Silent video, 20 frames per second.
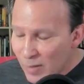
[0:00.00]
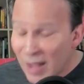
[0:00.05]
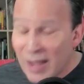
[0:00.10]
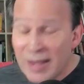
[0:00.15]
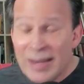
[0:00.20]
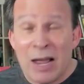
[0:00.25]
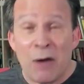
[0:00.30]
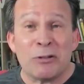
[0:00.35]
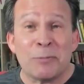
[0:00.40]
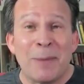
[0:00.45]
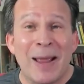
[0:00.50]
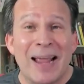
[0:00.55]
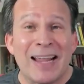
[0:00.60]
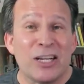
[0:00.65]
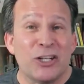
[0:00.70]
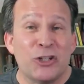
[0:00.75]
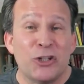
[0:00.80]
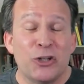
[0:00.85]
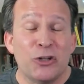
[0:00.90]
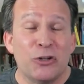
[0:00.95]
And that was back
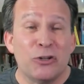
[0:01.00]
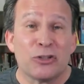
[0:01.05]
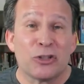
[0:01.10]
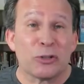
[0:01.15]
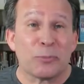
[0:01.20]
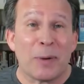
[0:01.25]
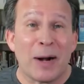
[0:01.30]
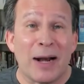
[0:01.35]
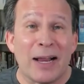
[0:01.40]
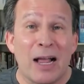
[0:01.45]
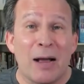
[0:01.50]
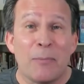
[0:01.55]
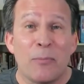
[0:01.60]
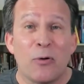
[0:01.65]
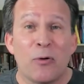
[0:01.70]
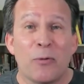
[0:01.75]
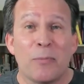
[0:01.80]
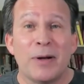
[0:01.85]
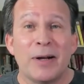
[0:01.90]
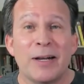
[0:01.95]
in June, so it's probably got
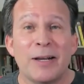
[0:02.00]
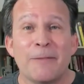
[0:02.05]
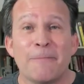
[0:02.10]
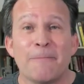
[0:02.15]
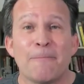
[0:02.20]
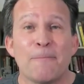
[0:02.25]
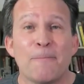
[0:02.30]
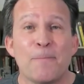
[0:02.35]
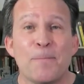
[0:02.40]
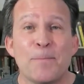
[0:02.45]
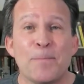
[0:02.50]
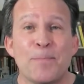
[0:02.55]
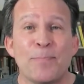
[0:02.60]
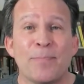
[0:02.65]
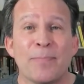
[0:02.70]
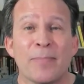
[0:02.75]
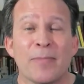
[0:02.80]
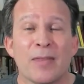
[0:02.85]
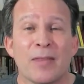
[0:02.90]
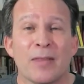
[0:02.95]
more money.
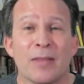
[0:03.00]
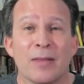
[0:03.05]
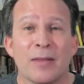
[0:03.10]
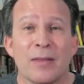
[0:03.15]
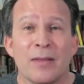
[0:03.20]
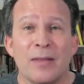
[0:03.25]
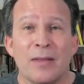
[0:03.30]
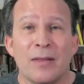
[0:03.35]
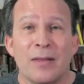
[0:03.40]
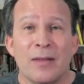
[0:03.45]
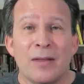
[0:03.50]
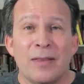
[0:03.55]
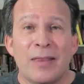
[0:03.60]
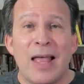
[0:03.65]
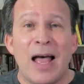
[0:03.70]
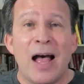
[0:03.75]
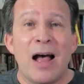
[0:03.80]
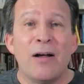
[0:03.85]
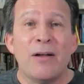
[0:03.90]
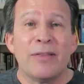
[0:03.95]

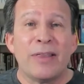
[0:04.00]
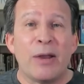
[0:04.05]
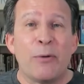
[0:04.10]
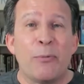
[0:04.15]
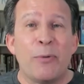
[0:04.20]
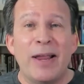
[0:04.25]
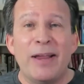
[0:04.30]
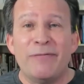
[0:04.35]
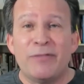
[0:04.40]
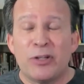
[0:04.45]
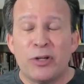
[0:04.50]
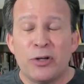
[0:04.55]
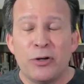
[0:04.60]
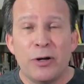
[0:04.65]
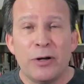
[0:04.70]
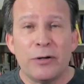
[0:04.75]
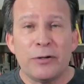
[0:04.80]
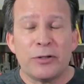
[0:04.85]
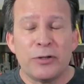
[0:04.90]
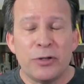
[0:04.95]
Now, they raised
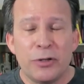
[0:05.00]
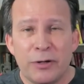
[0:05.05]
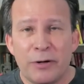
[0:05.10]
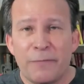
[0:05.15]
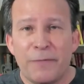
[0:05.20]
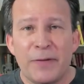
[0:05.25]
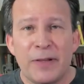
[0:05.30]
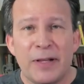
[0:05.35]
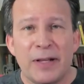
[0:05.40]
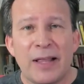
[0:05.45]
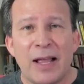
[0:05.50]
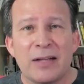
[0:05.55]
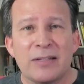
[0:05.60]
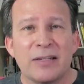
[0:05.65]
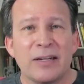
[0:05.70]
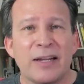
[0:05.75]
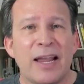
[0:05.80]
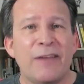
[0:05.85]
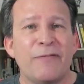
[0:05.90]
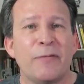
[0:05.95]

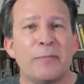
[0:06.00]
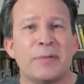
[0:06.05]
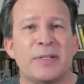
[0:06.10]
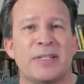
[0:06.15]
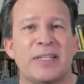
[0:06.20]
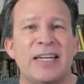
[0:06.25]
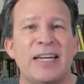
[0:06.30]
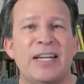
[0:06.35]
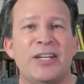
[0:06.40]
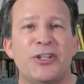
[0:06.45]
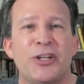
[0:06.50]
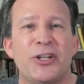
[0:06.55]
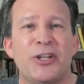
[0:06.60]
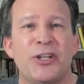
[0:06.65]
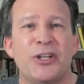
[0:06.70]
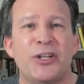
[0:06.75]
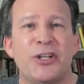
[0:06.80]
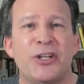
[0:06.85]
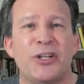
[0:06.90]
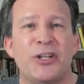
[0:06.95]
$250,000 came from Sea
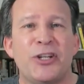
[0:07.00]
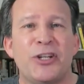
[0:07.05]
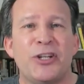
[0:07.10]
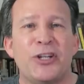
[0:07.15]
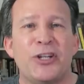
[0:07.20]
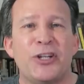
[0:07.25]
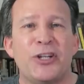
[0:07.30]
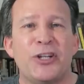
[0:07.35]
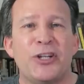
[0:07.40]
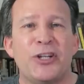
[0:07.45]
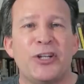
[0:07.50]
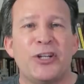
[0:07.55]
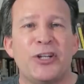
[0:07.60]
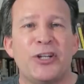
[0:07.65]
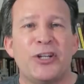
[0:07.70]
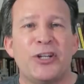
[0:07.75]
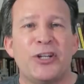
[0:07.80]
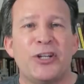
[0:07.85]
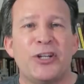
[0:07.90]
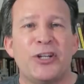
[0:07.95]
Change PAC,
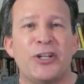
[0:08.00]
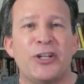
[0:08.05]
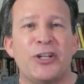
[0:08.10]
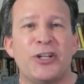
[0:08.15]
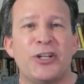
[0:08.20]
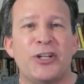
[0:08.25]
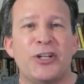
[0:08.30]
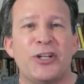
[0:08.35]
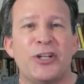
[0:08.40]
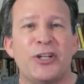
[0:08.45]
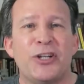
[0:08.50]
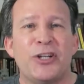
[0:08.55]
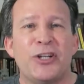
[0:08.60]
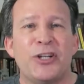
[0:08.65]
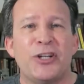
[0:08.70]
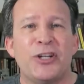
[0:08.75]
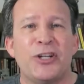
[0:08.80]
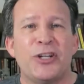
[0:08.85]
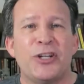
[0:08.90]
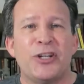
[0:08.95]
$200,000 from
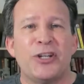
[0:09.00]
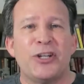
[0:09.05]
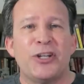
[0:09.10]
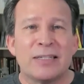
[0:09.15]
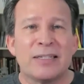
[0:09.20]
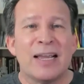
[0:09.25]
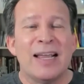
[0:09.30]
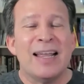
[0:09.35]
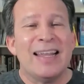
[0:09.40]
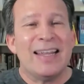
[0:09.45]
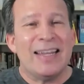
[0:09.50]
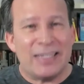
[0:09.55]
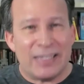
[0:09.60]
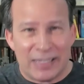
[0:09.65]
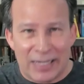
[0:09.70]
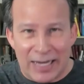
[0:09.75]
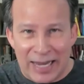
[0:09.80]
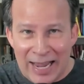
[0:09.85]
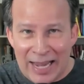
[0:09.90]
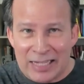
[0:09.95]
Fabian Nunez. He's
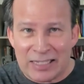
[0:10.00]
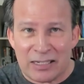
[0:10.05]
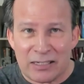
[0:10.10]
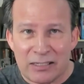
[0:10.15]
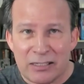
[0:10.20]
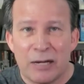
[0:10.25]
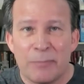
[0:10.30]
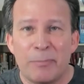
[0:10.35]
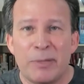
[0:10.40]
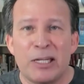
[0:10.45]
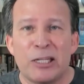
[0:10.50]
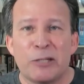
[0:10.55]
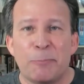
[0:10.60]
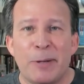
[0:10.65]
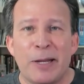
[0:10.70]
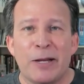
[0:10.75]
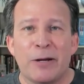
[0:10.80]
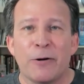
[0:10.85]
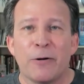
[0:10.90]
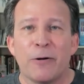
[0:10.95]
an ex-assembly
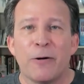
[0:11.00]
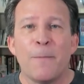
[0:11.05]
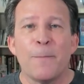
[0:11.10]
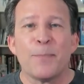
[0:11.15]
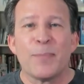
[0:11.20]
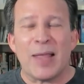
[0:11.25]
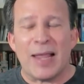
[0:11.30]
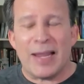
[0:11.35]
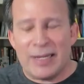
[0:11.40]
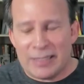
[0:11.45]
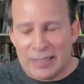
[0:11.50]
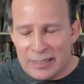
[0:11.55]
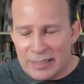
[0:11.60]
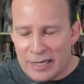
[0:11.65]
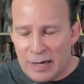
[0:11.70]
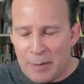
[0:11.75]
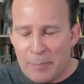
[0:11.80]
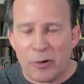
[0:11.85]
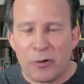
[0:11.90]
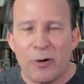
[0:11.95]
speaker, and he's a
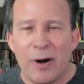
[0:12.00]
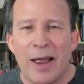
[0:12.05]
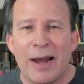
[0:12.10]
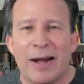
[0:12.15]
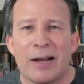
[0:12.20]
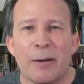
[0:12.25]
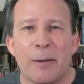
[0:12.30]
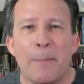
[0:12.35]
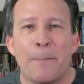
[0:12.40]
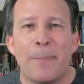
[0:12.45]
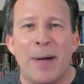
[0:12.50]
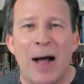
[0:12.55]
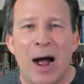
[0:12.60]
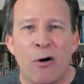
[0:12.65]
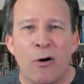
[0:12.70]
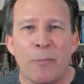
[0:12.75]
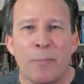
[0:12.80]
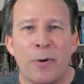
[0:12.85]
Democratic power